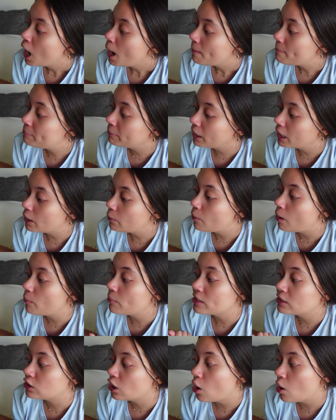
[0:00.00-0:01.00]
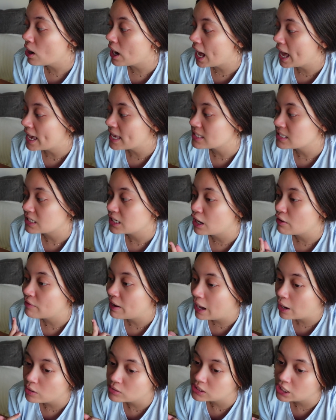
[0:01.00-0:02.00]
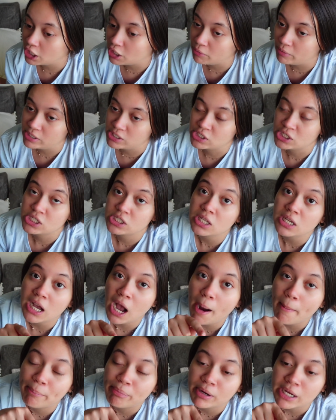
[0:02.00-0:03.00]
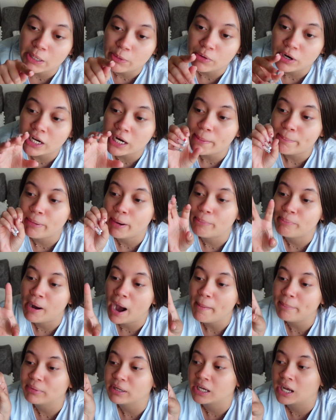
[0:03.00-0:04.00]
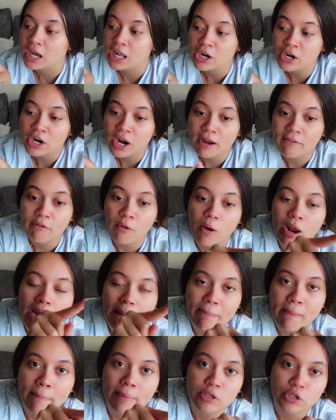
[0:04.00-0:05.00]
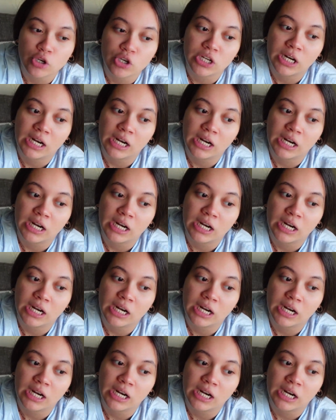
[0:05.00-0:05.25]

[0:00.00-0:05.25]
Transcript: But what we don't got is enough house decorations, because look how pretty. We're gonna put pop of color everywhere. Let me show you the